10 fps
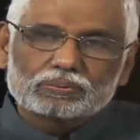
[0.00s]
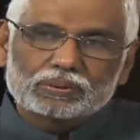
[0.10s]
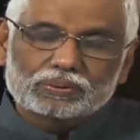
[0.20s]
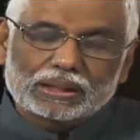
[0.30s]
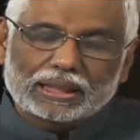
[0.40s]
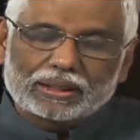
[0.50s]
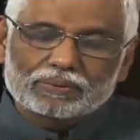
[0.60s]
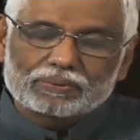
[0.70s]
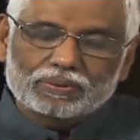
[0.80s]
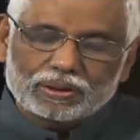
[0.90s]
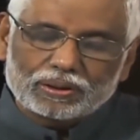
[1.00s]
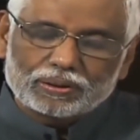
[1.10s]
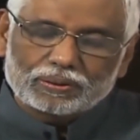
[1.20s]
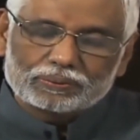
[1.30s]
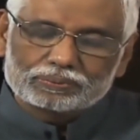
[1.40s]
we have
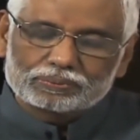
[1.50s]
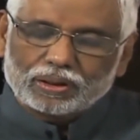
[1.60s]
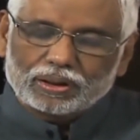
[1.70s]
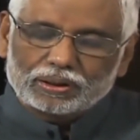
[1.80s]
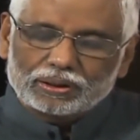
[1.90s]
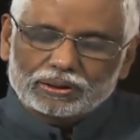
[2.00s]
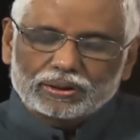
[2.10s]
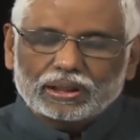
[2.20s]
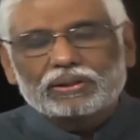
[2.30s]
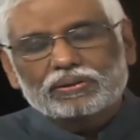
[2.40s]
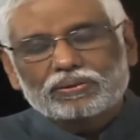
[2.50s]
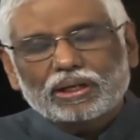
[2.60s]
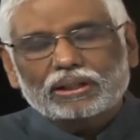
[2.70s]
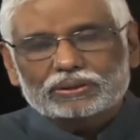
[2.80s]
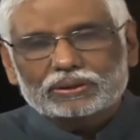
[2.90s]
gone in the right
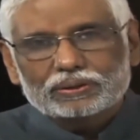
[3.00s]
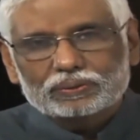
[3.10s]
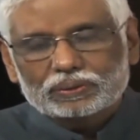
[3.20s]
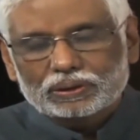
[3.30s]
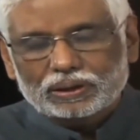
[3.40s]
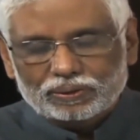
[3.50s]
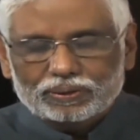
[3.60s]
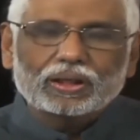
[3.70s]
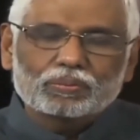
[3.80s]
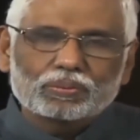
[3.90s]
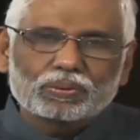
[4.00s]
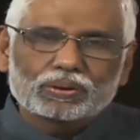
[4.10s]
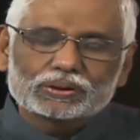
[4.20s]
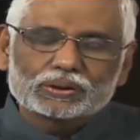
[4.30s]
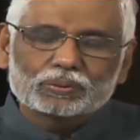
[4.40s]
direction, and I will talk
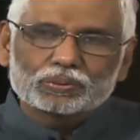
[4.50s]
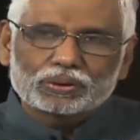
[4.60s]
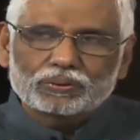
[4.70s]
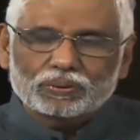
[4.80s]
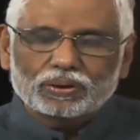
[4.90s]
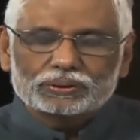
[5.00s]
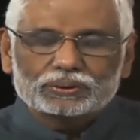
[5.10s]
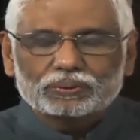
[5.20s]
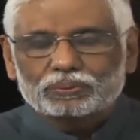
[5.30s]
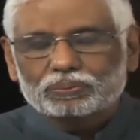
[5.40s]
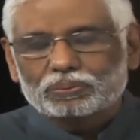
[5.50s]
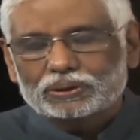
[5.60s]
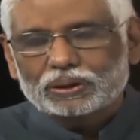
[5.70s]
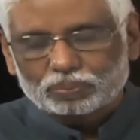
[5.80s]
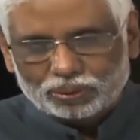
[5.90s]
about Krishnamurti, who also
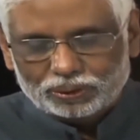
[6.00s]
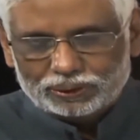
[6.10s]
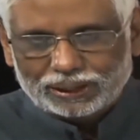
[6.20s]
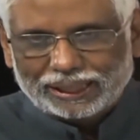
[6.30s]
mentioned about